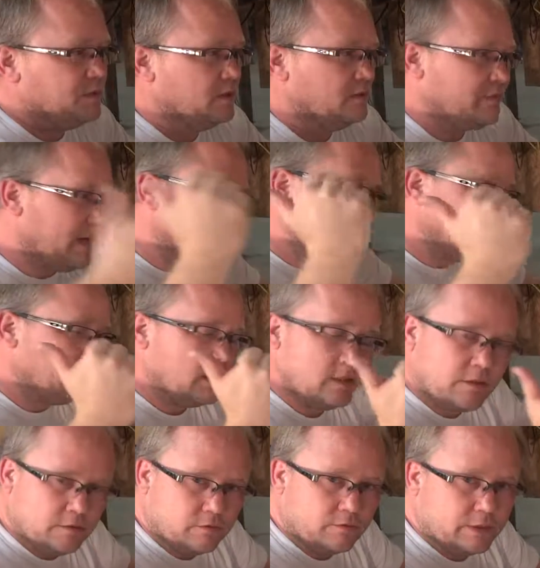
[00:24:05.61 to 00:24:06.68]
put it back in my
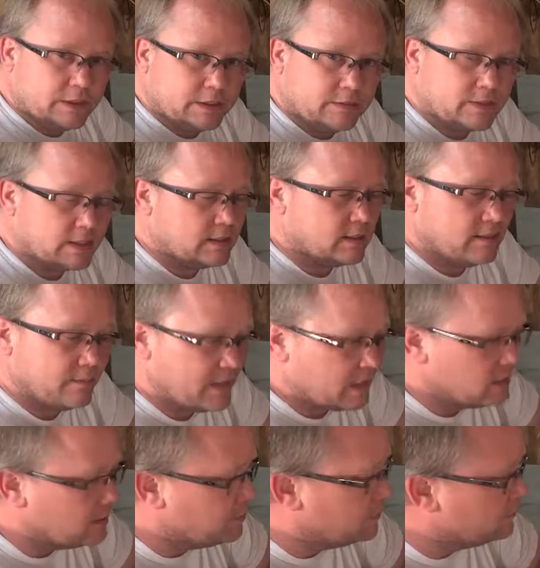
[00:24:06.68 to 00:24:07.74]
other rig so I get it
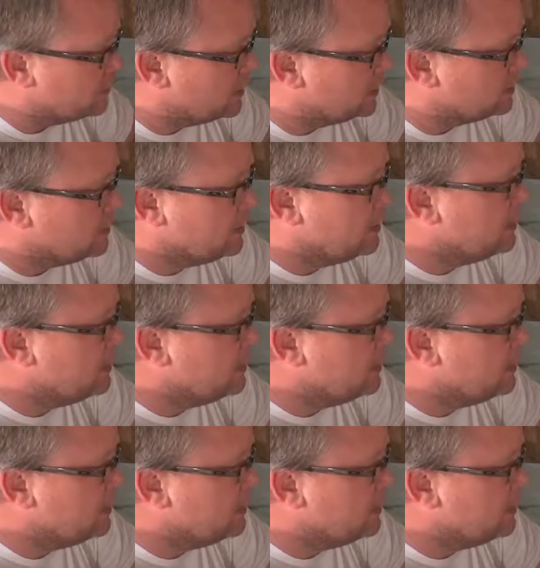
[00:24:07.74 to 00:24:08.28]
back up and running.